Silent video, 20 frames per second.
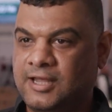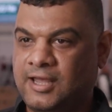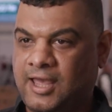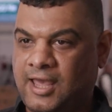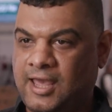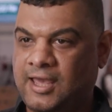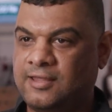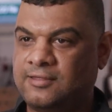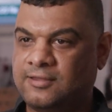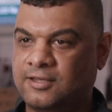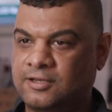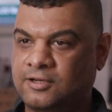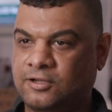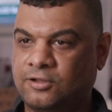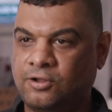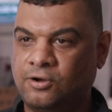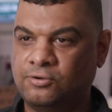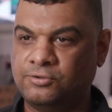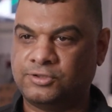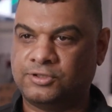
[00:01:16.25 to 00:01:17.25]
and the
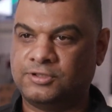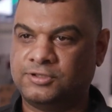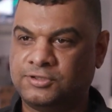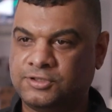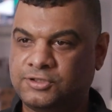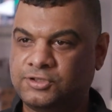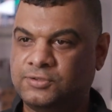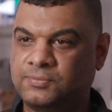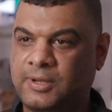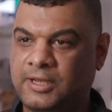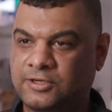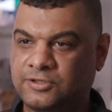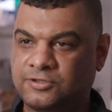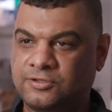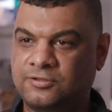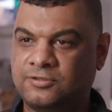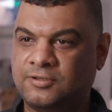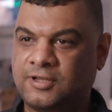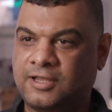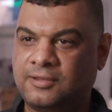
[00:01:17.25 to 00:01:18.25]
enclosure just to make
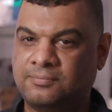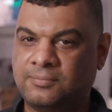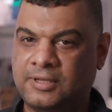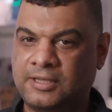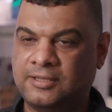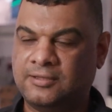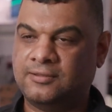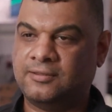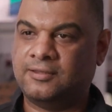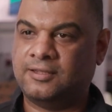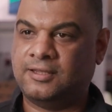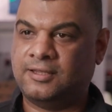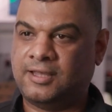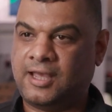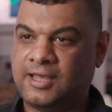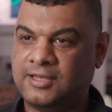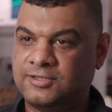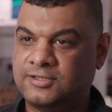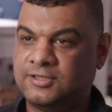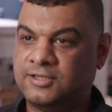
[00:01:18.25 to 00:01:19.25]
sure they meet the
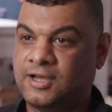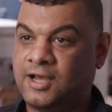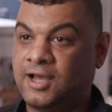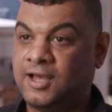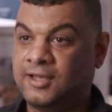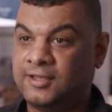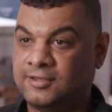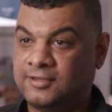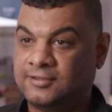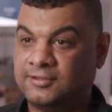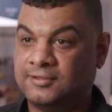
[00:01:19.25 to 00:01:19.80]
ACI